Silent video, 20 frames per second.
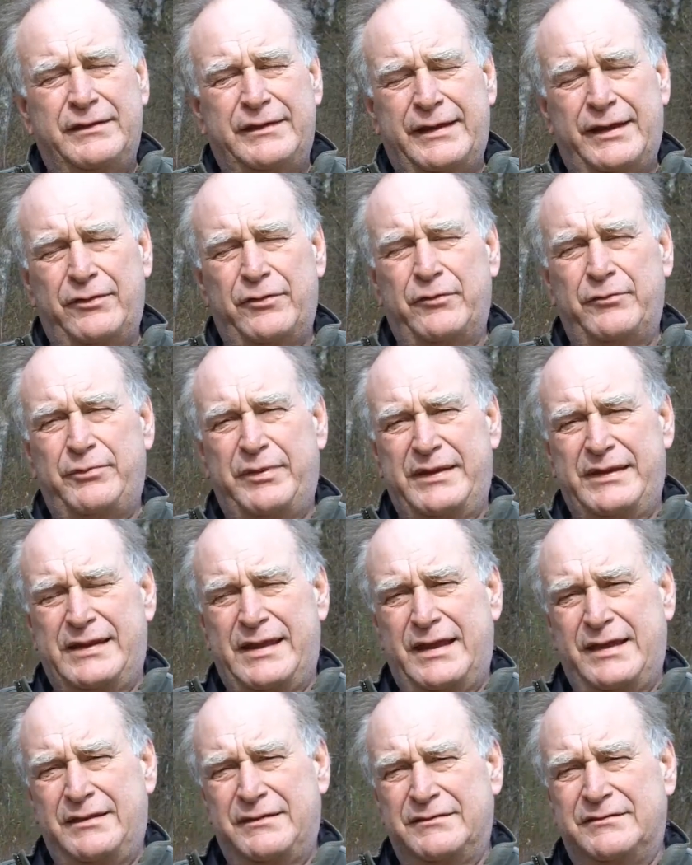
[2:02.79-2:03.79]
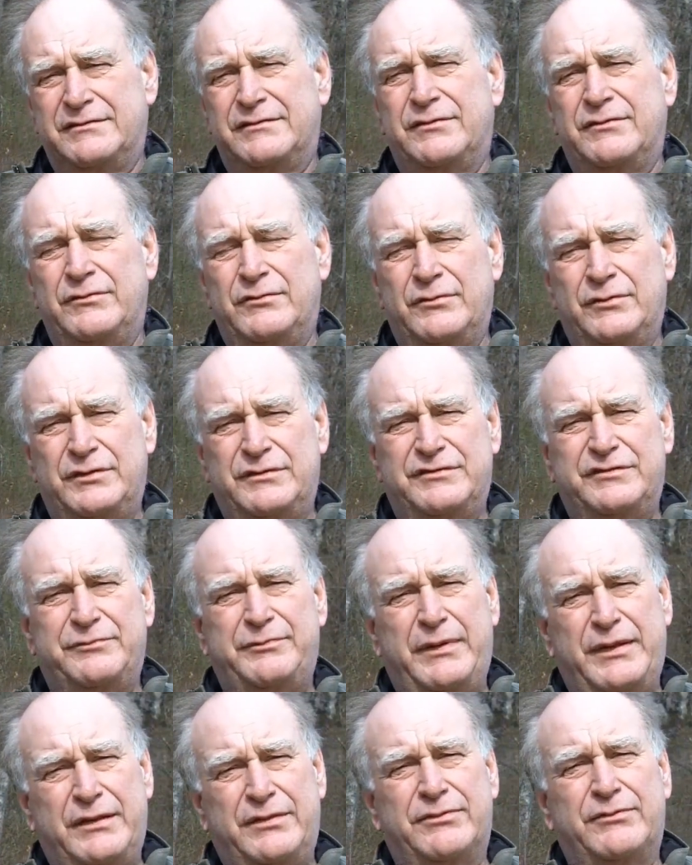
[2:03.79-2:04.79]
the other beings who would
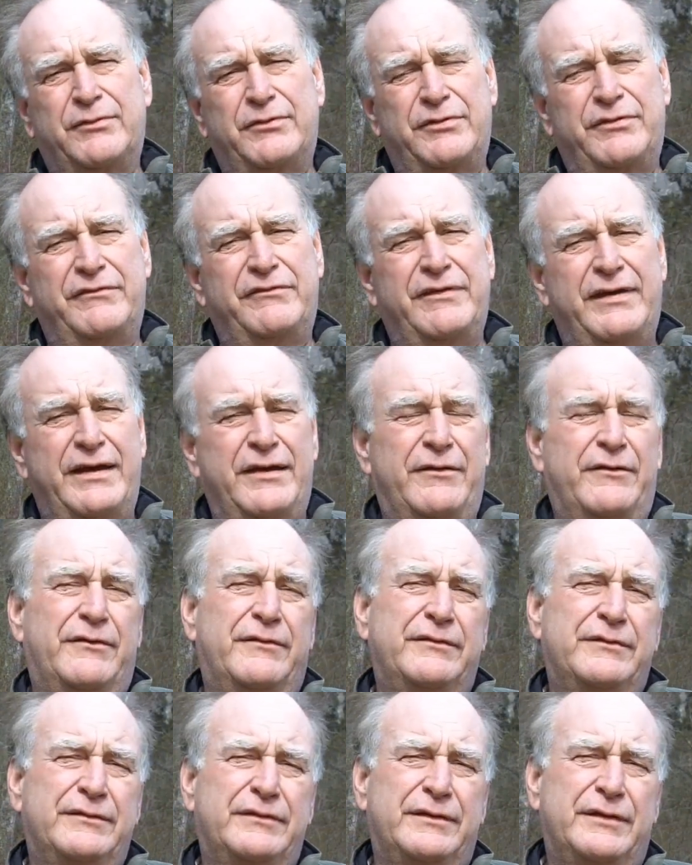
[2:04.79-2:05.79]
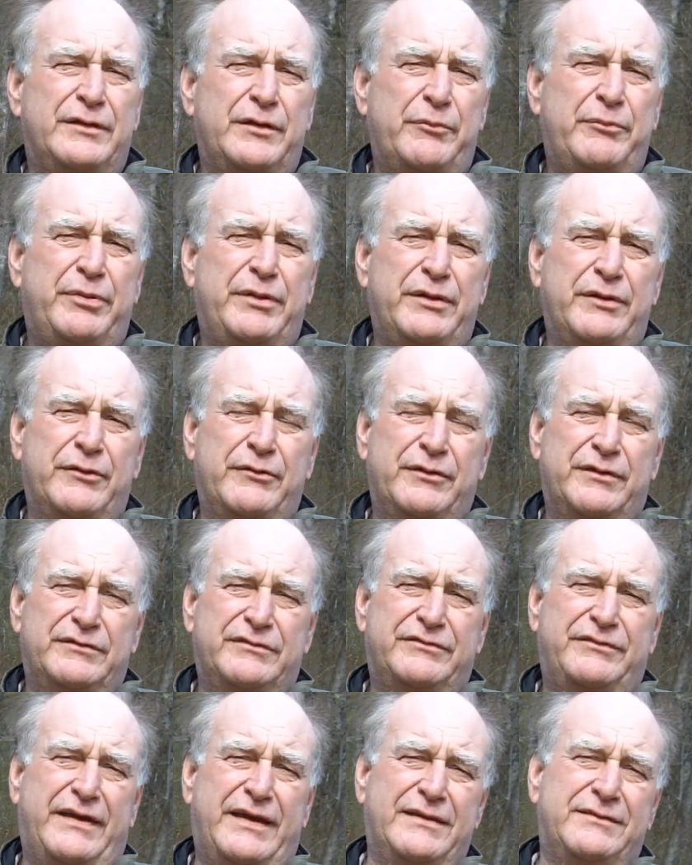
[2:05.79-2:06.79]
speak through the veil and appear as
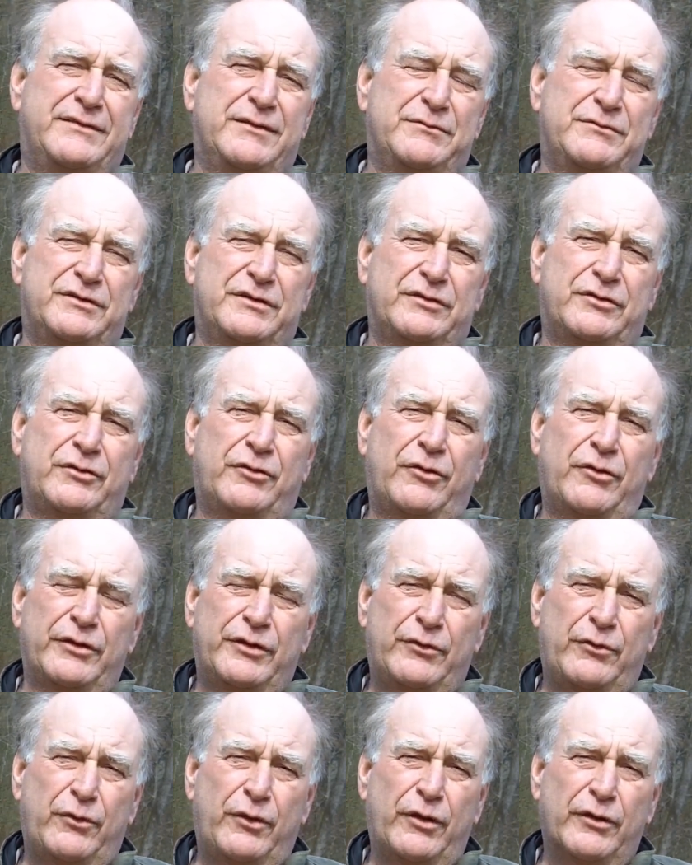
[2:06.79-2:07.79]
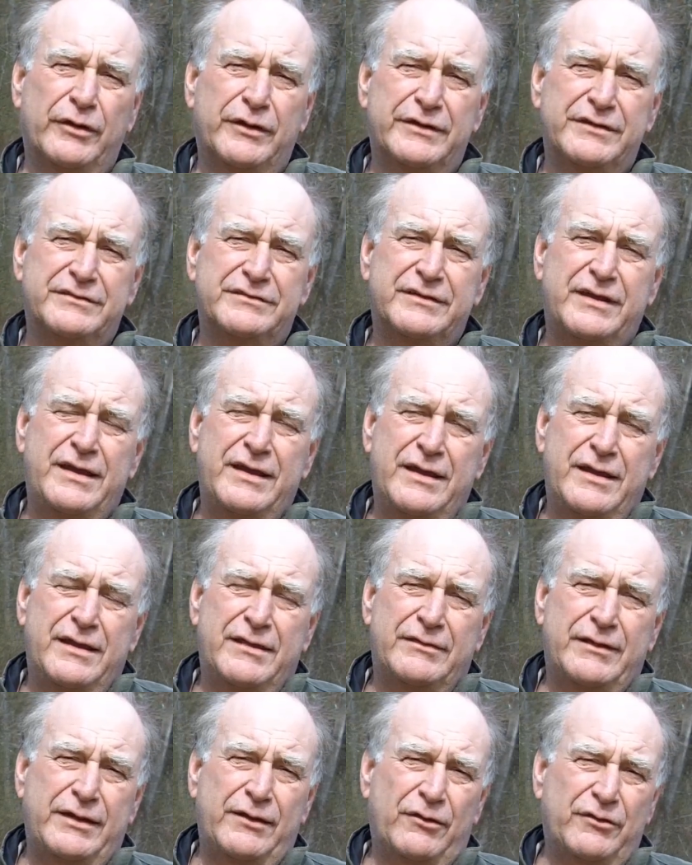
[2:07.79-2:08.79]
phantoms and curly-whirlies,
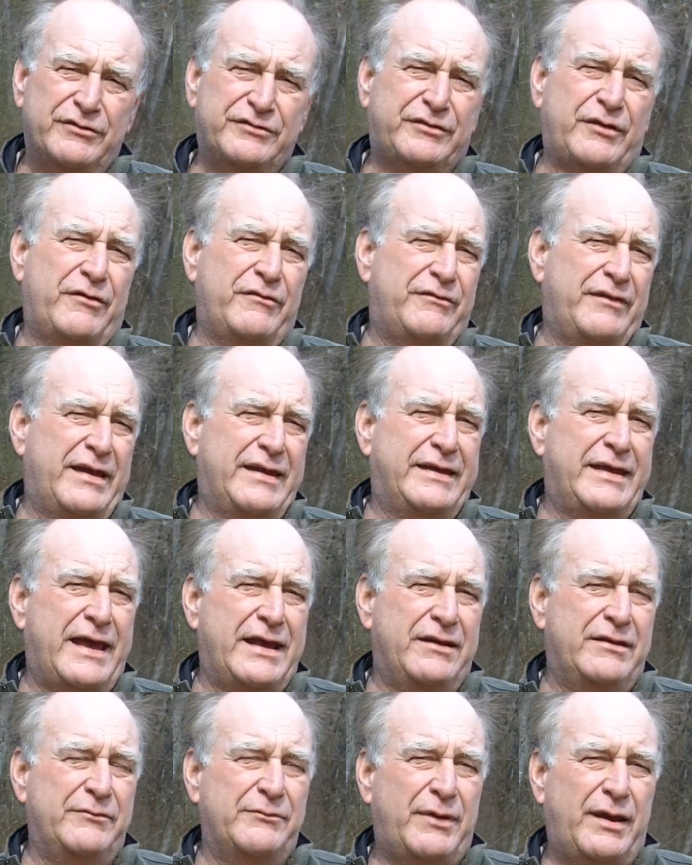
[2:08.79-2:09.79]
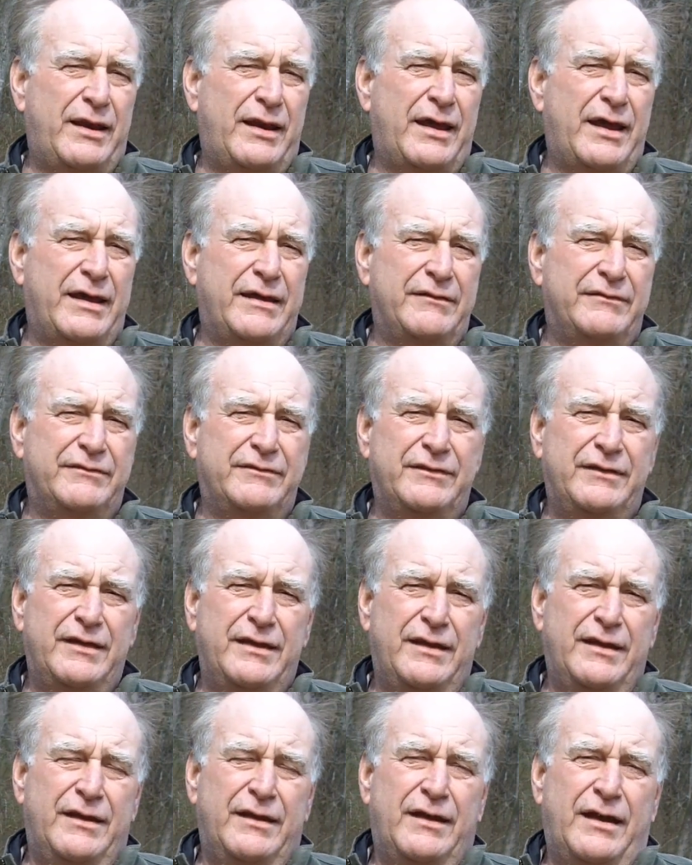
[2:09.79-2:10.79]
they also vacated my life.
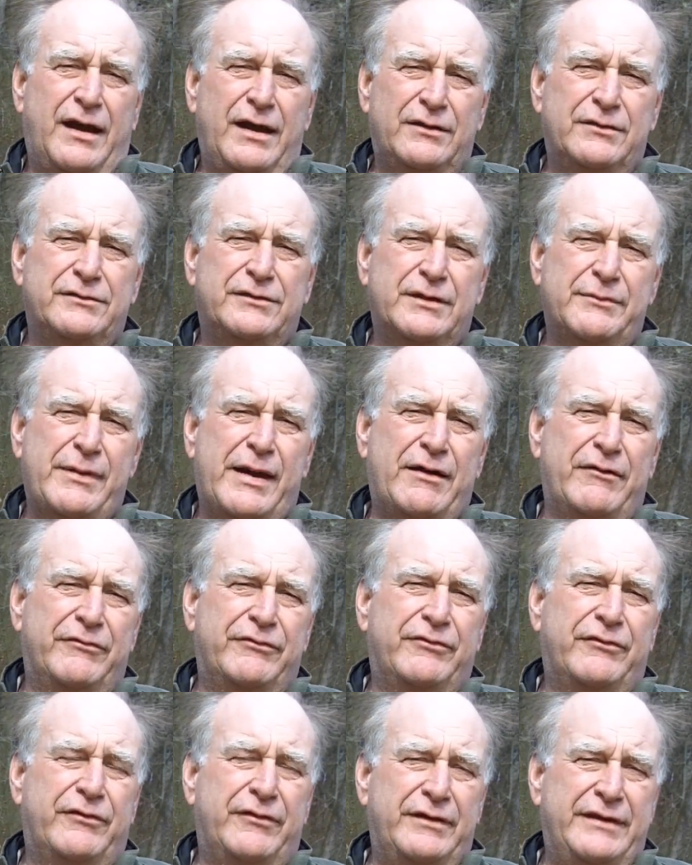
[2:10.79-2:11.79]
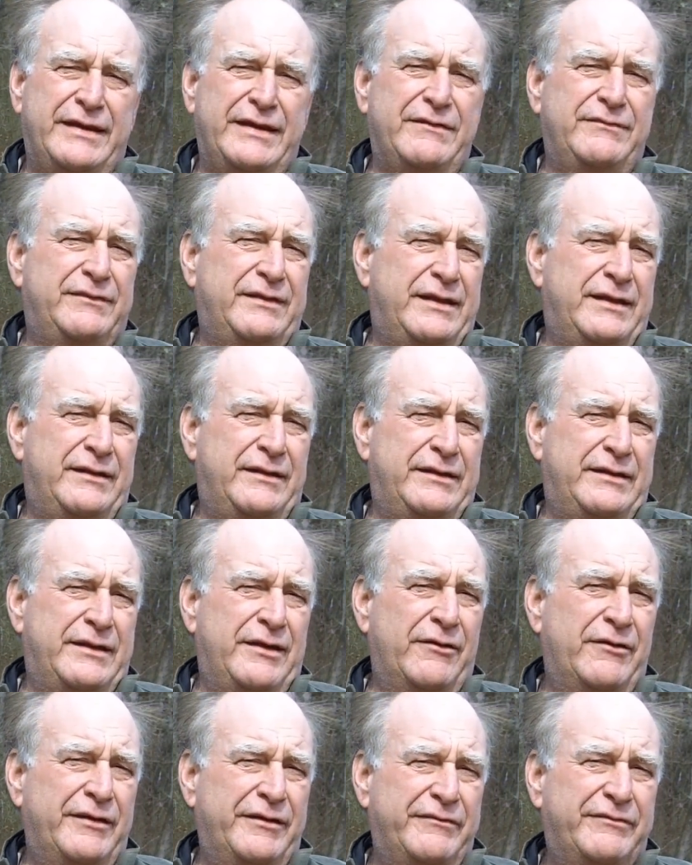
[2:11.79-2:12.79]
I could come out for an evening and
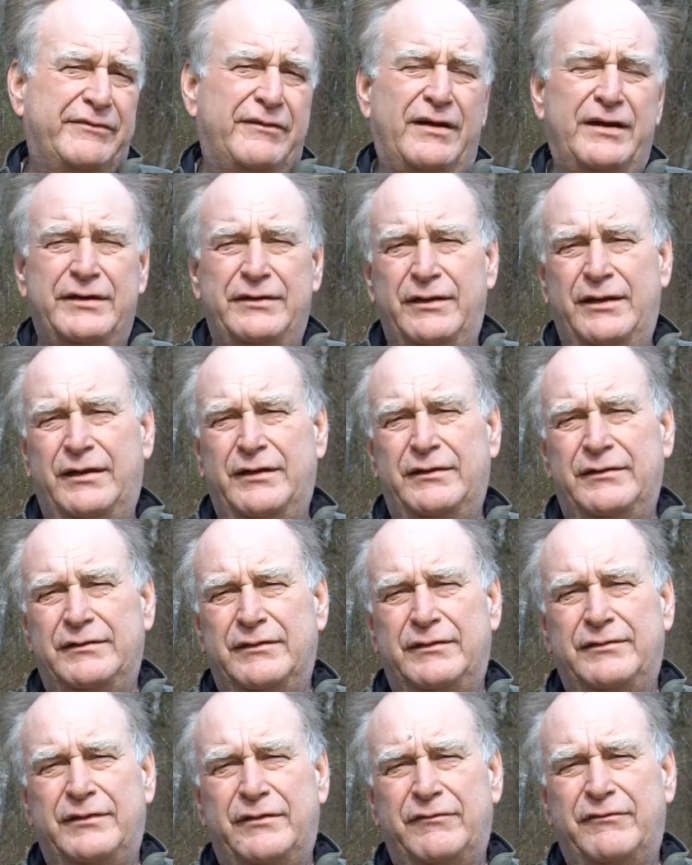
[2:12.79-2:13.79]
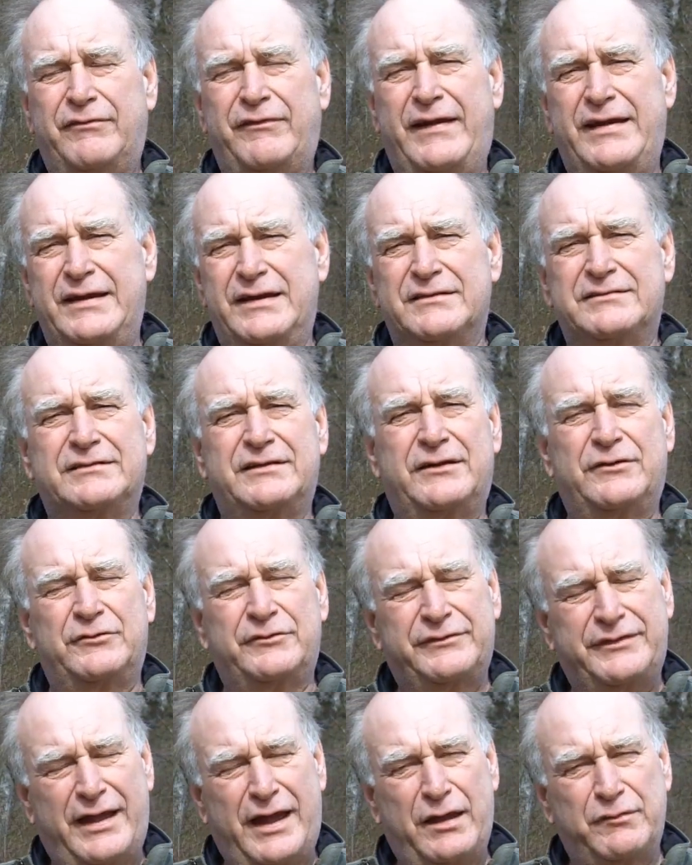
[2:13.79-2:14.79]
nearly find the faintest
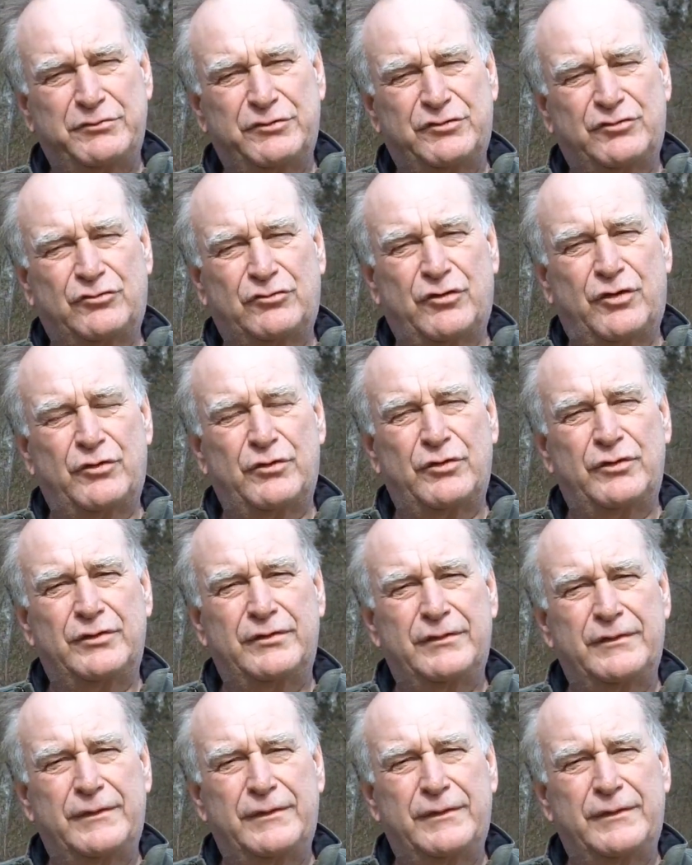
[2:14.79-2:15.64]
little tap screw.